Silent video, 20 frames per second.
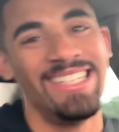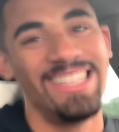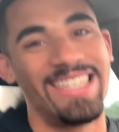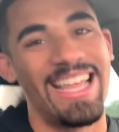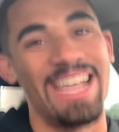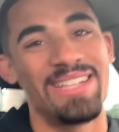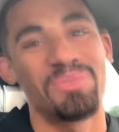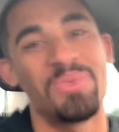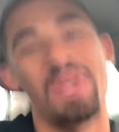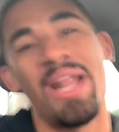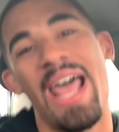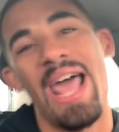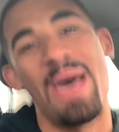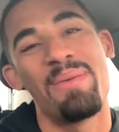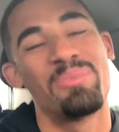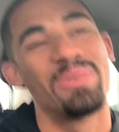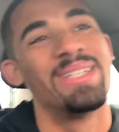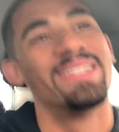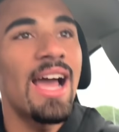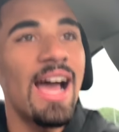That's what
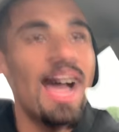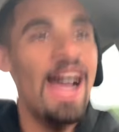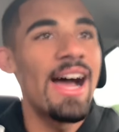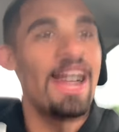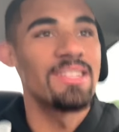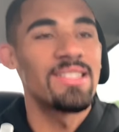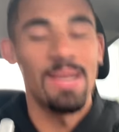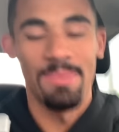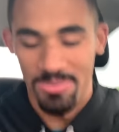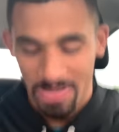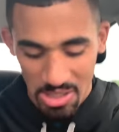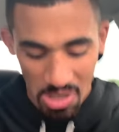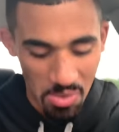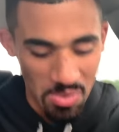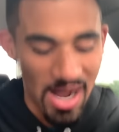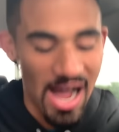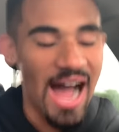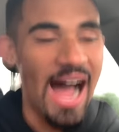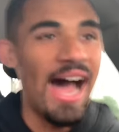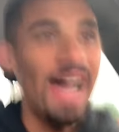happened. Gosh, I'm so
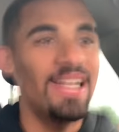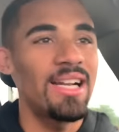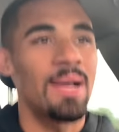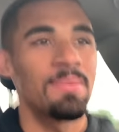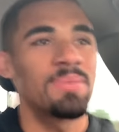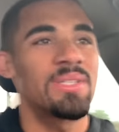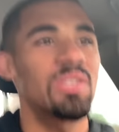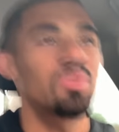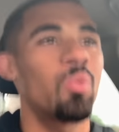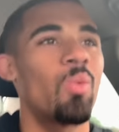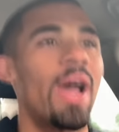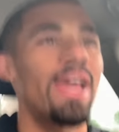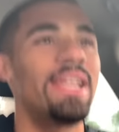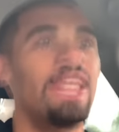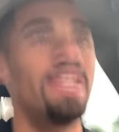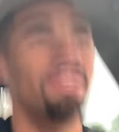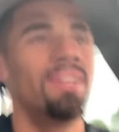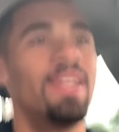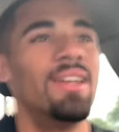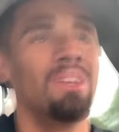hot. I'm
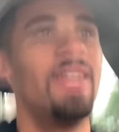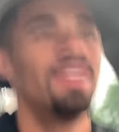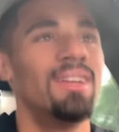sweaty.